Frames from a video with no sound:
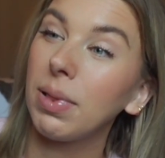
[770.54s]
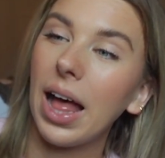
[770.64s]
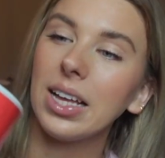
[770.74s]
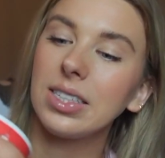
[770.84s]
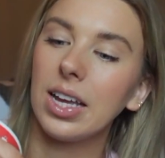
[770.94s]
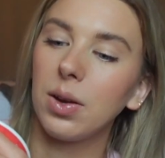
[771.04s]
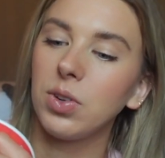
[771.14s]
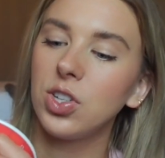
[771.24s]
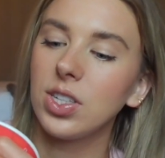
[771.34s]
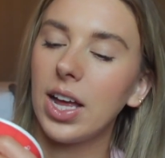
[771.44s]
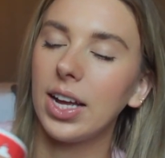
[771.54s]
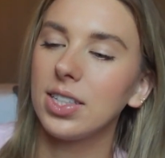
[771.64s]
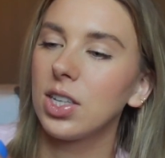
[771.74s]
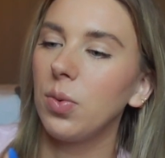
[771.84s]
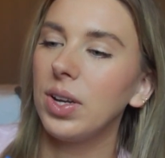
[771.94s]
plastic, which is nice,
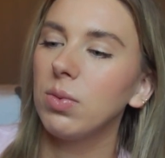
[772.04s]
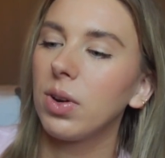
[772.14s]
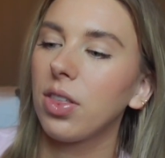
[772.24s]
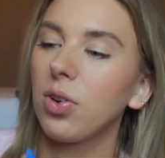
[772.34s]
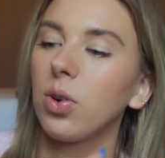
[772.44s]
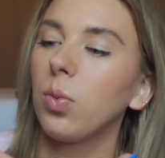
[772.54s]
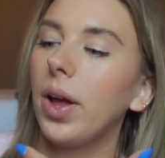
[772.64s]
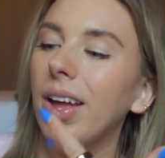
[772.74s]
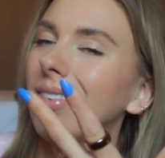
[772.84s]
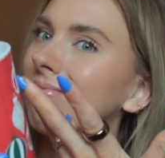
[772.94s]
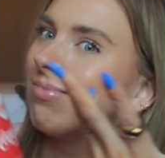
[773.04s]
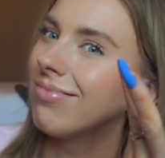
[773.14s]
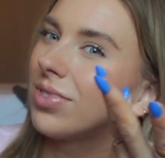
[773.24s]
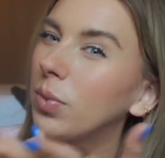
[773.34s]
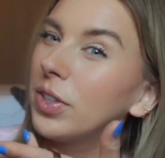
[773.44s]
so we didn't want to throw it away,
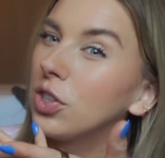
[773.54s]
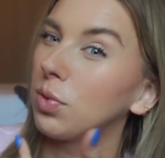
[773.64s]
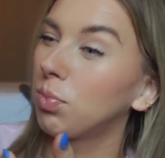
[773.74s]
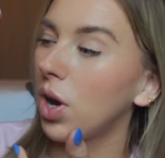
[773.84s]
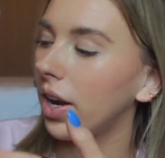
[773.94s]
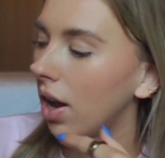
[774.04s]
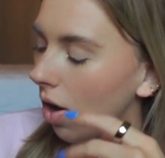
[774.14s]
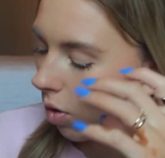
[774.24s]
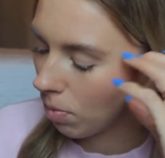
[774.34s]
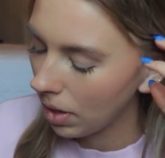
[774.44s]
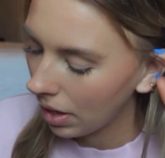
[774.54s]
so we just brought it home.